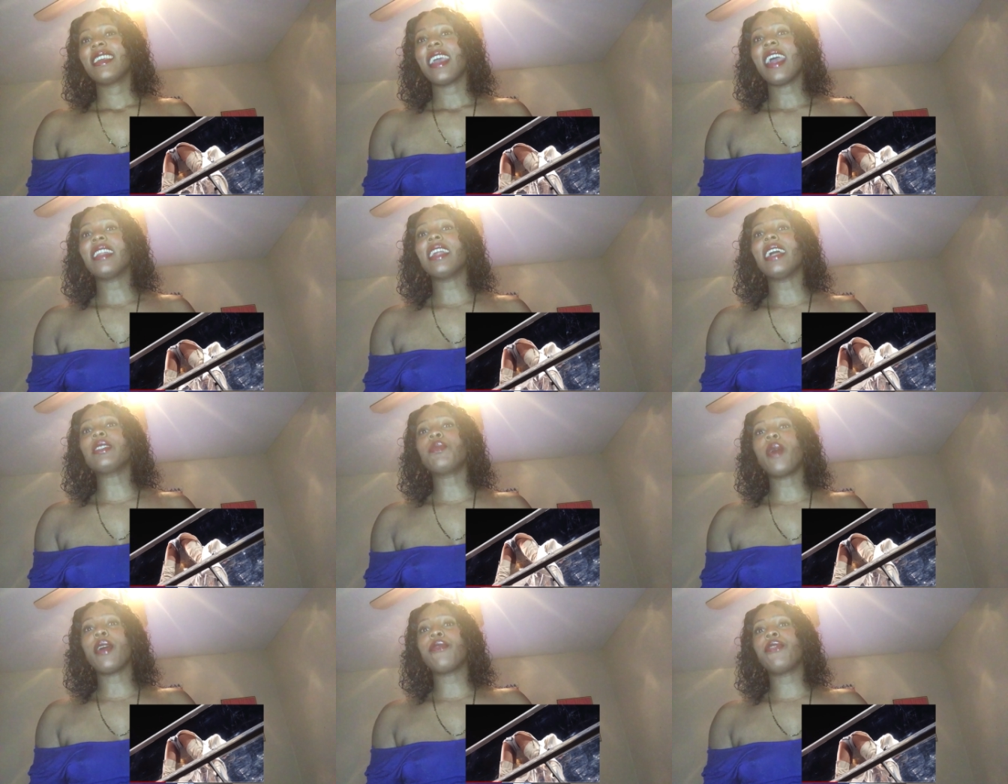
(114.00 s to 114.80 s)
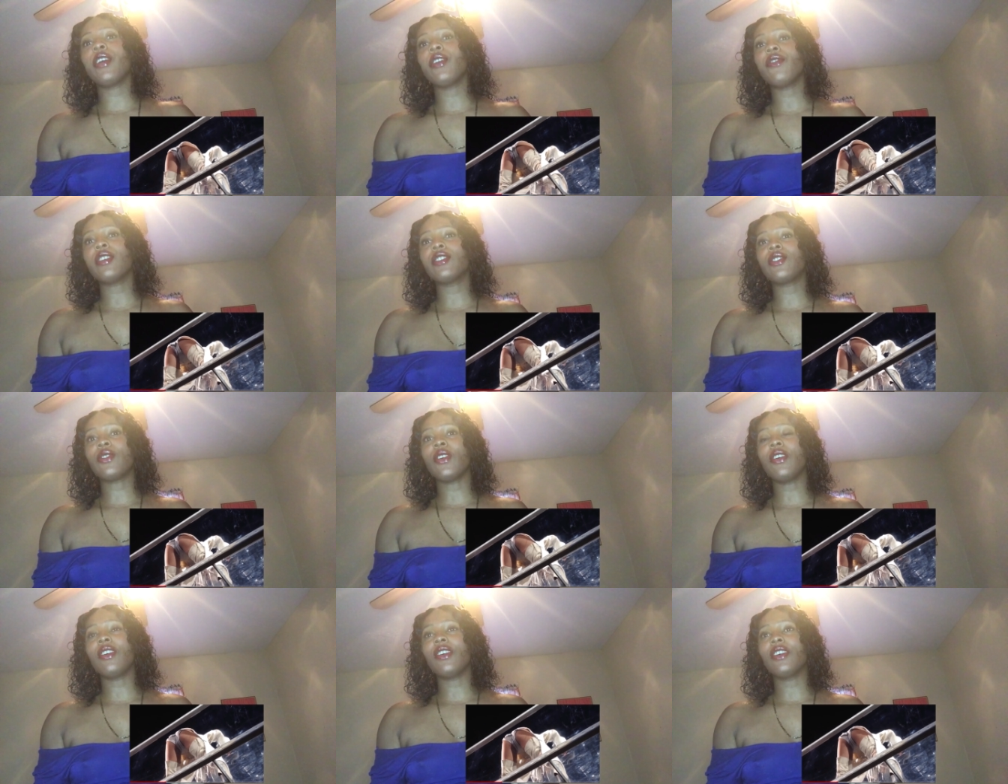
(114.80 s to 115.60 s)
And that's my favorite
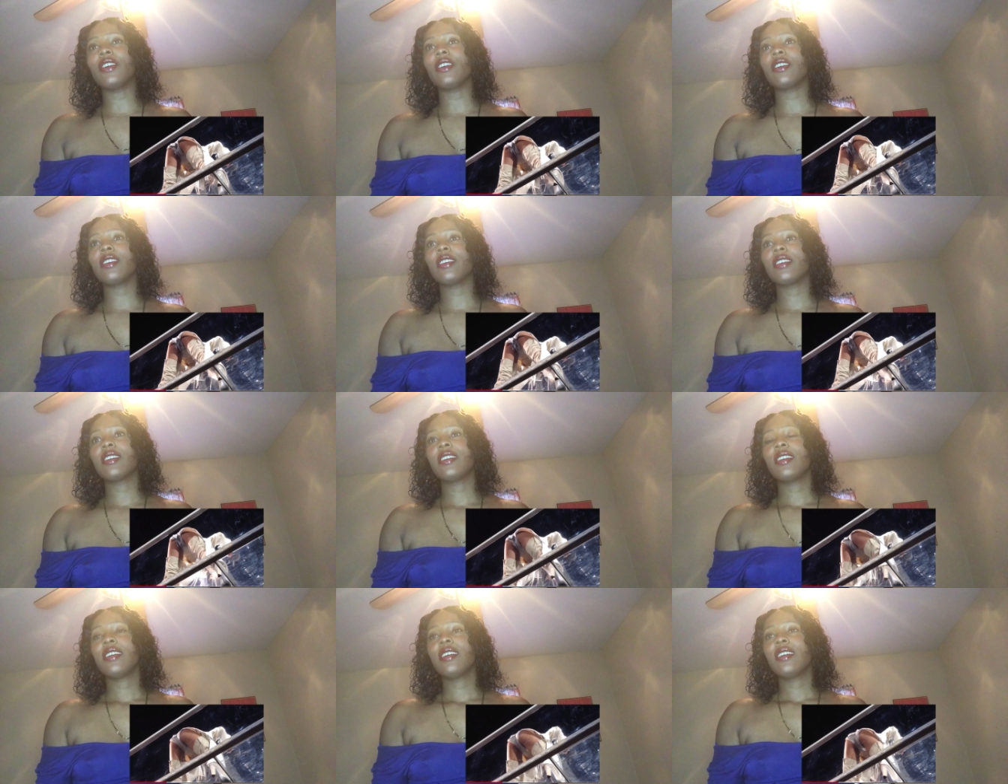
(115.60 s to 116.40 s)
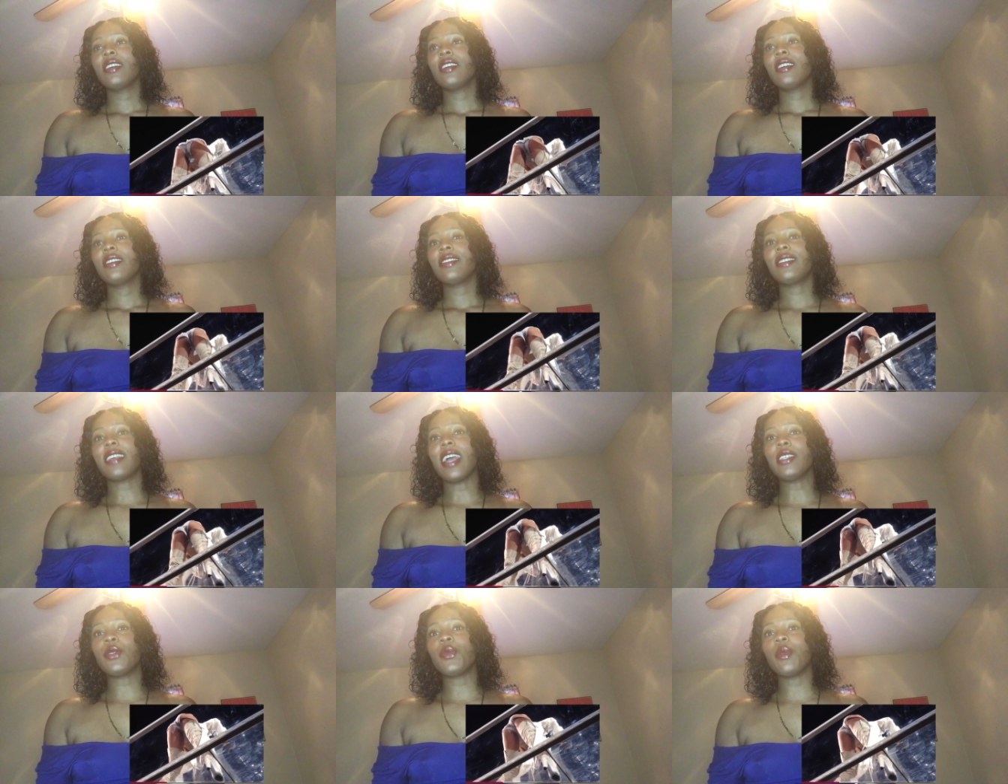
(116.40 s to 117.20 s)
song.
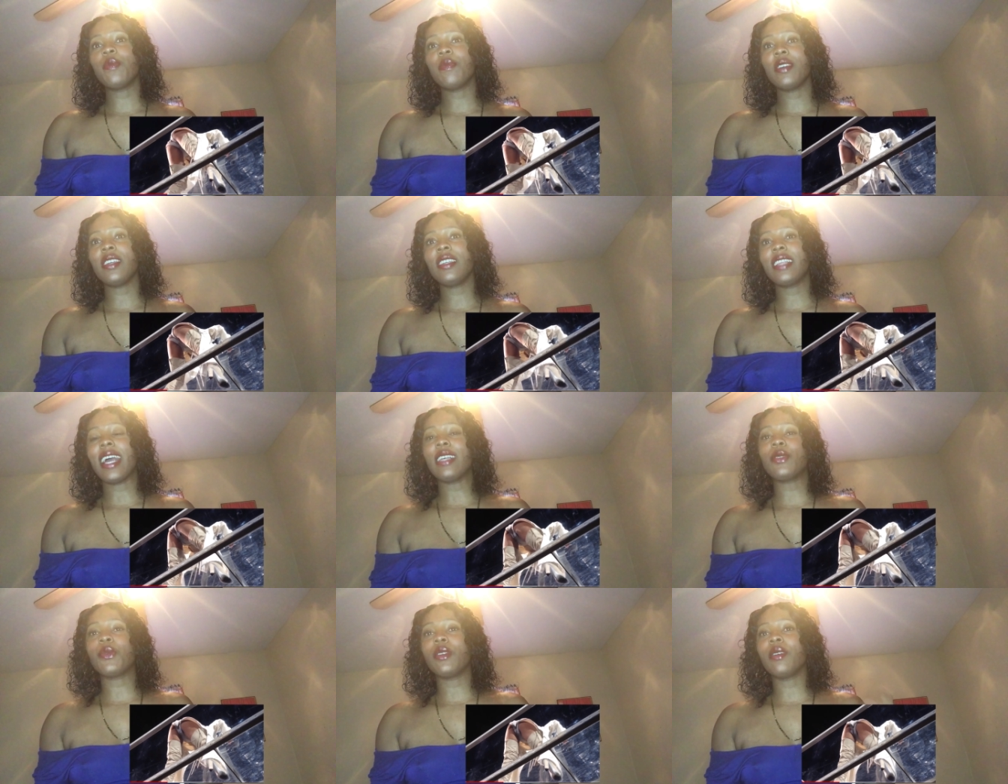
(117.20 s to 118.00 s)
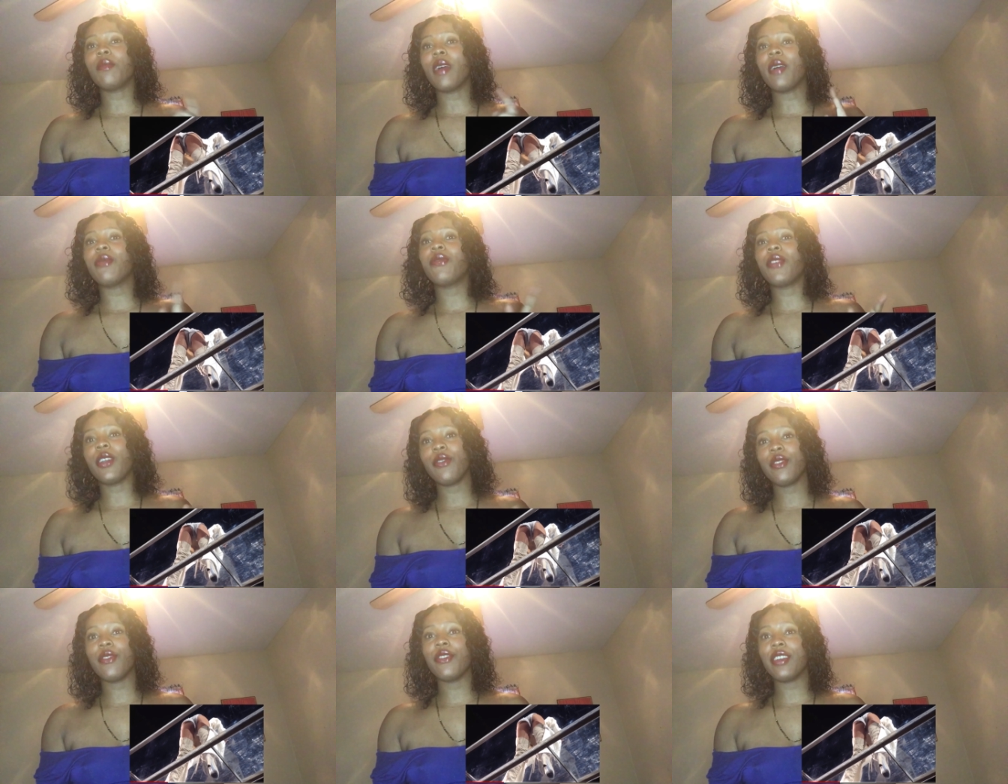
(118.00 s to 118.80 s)
Sex with Me, that's one of my
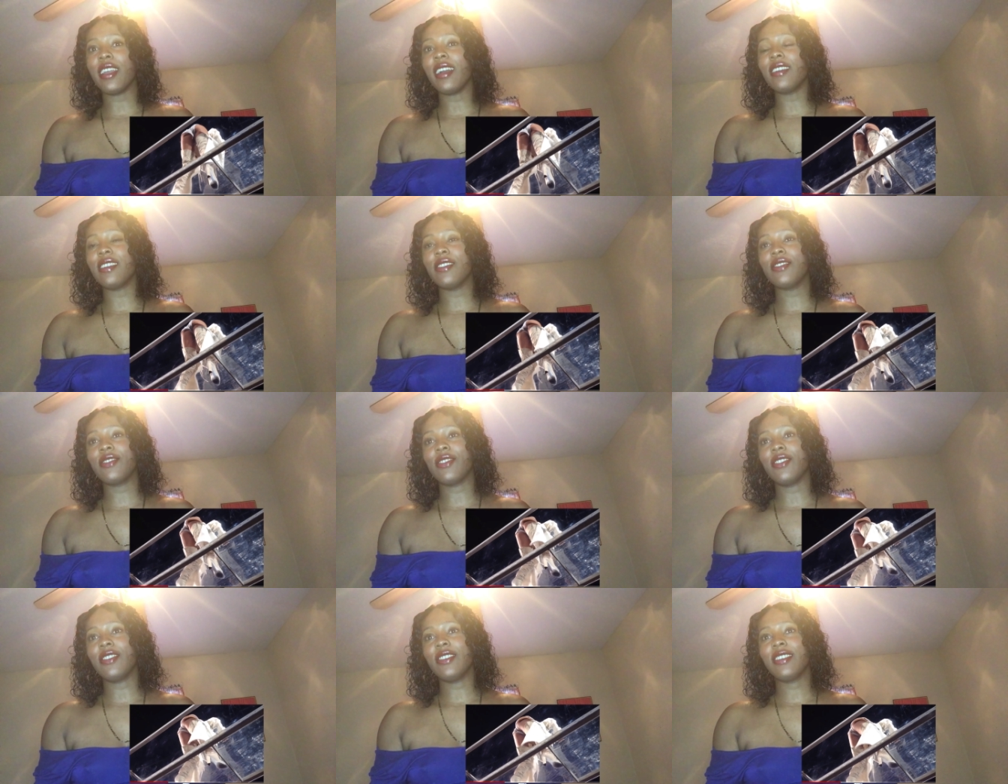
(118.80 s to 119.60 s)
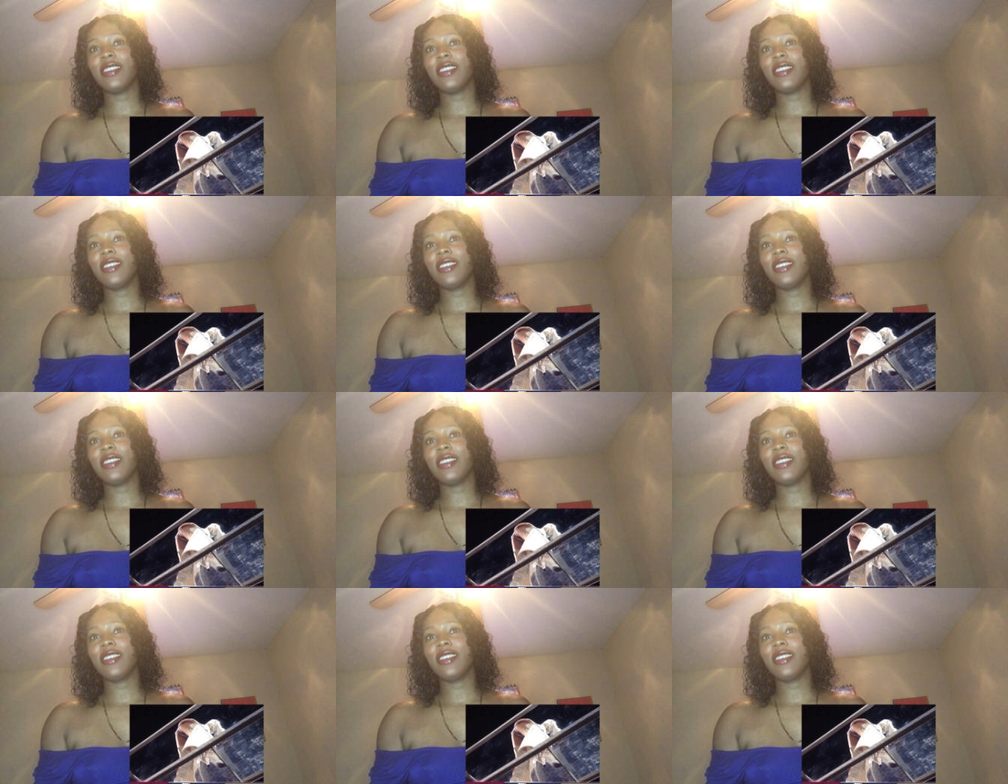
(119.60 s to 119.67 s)
favorite Rihanna songs.